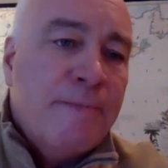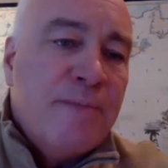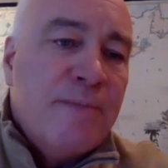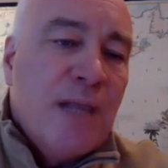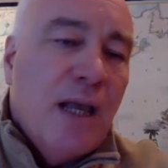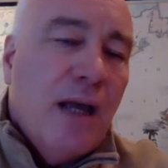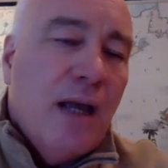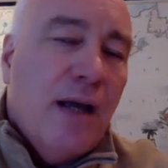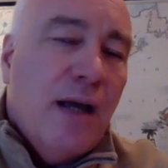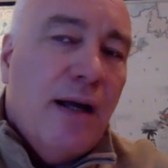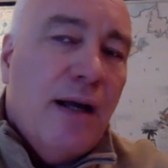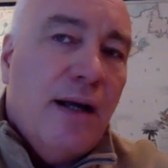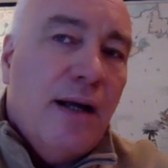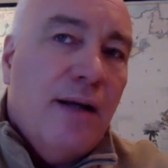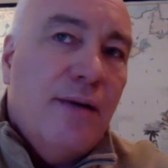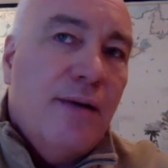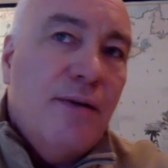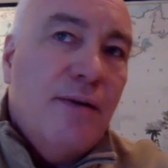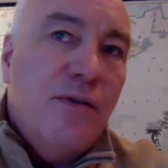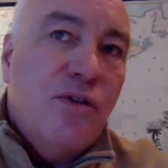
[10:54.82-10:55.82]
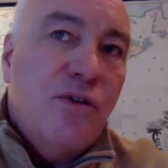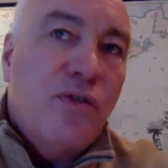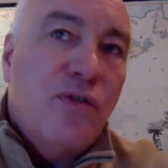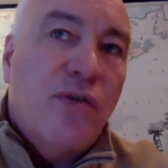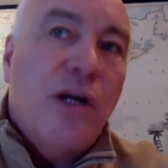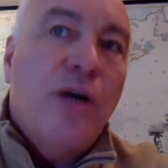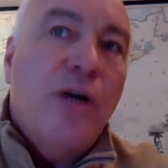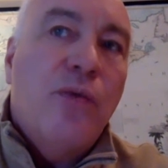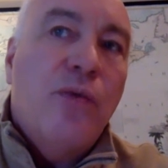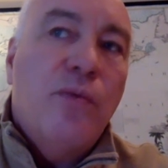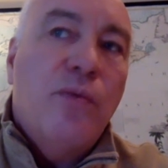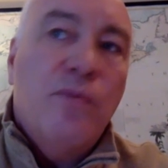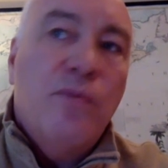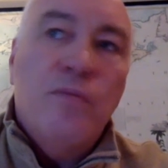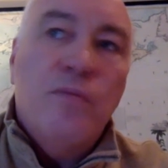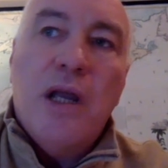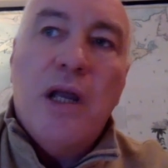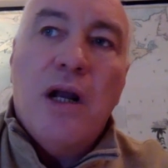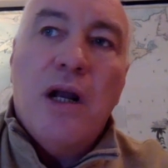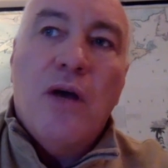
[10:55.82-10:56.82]
it was a very,
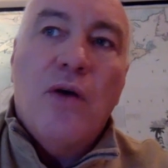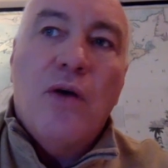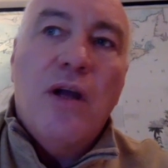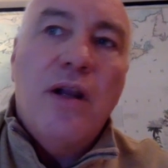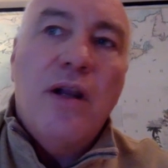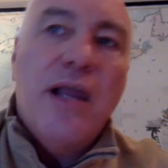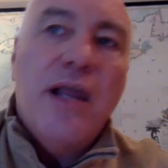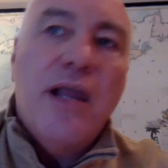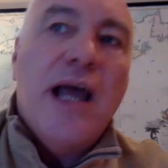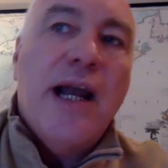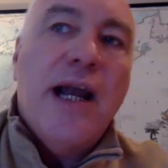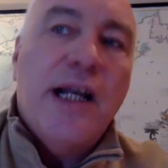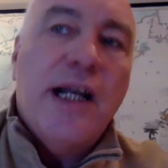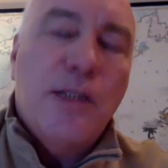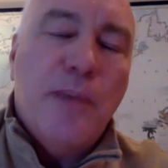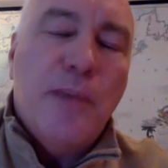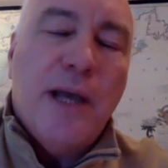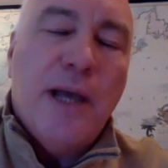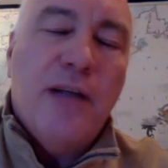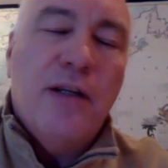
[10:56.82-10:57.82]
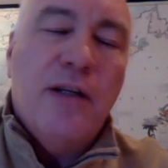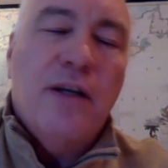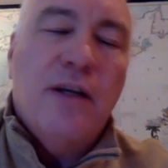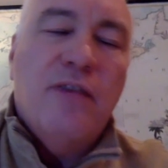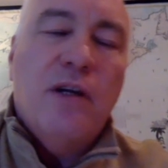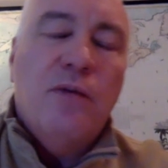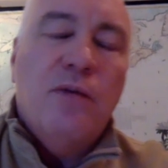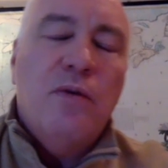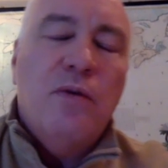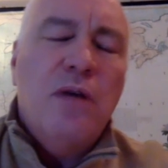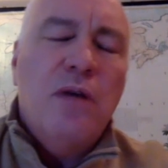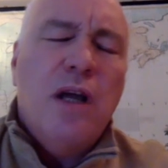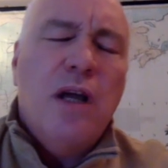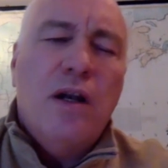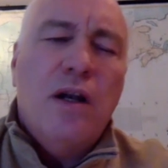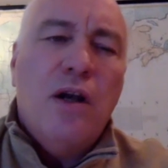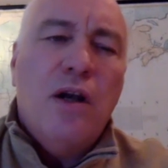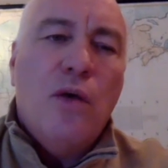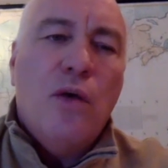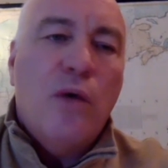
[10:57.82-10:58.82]
you know, in that aspect of it,
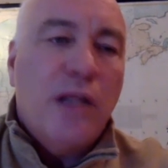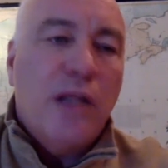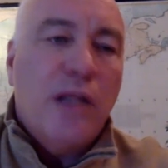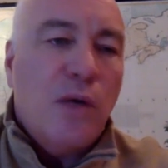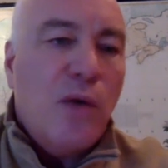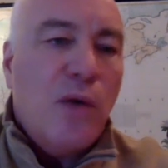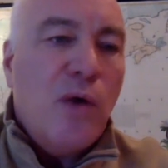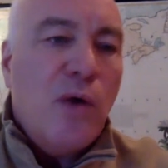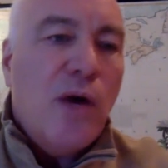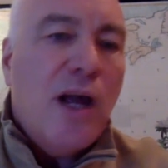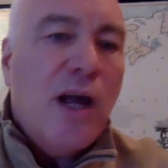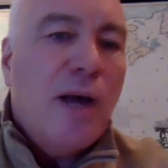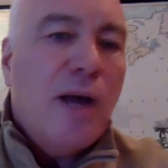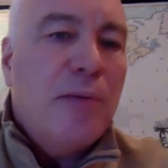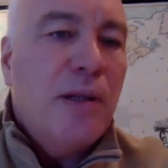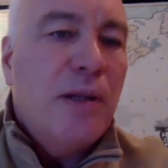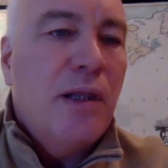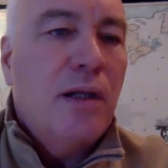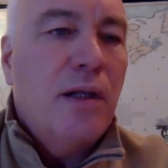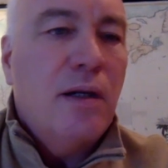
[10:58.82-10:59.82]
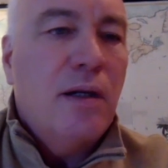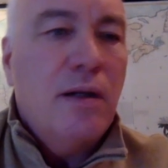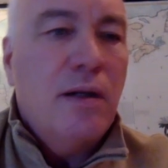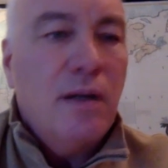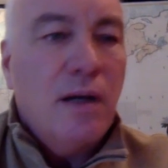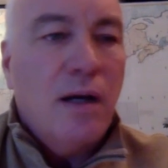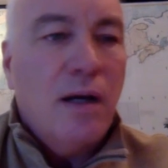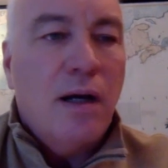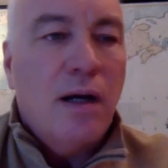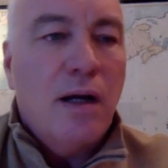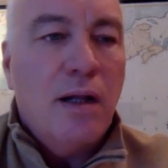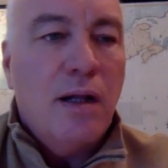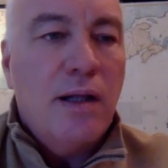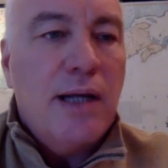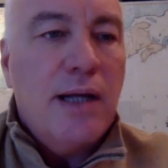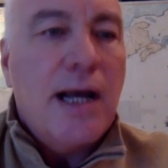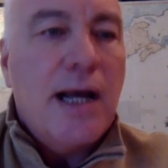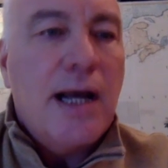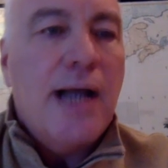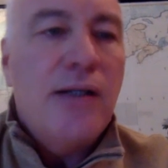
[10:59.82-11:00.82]
knowing that we were helping the
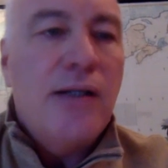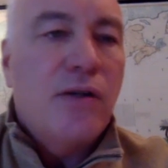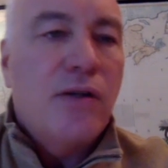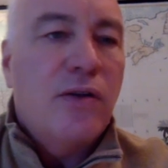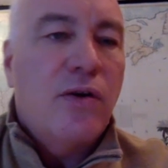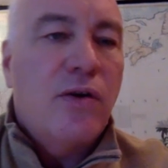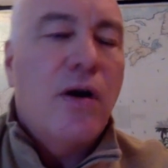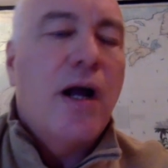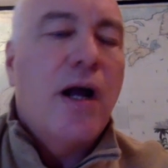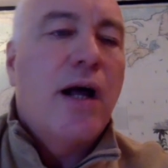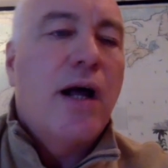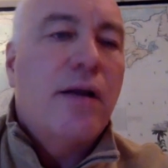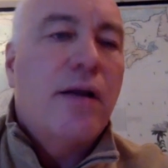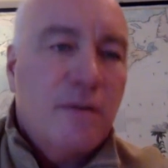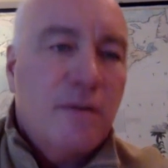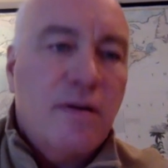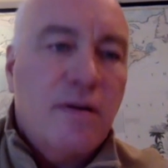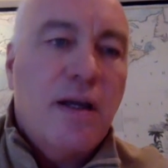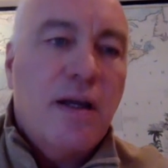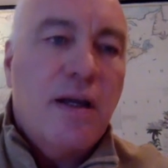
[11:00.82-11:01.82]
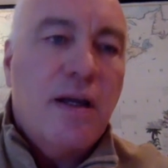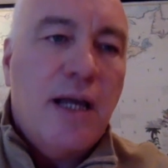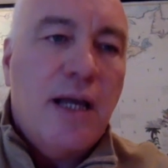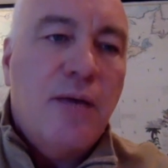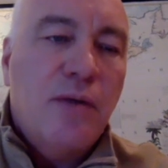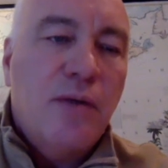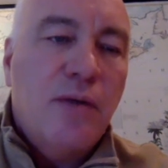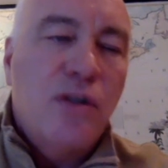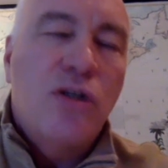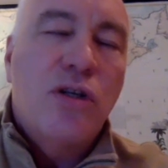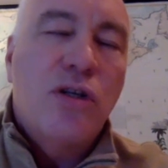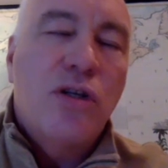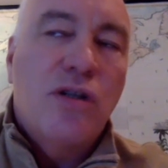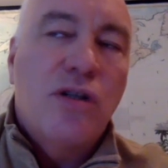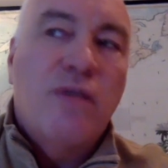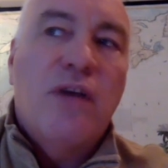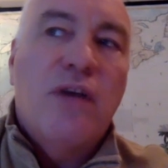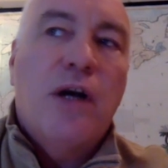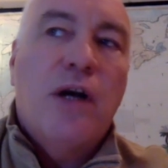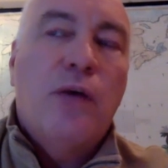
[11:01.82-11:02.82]
guys on the ground, it was just a
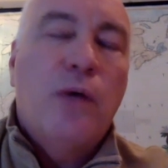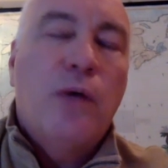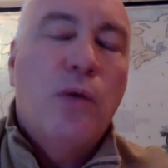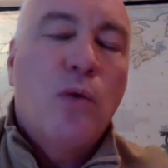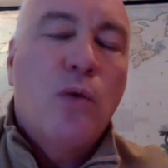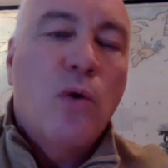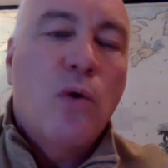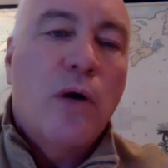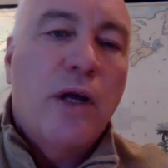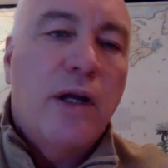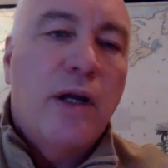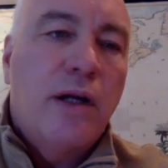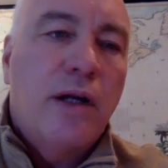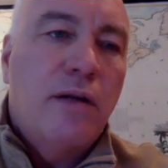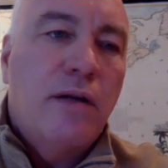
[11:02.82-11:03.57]
very rewarding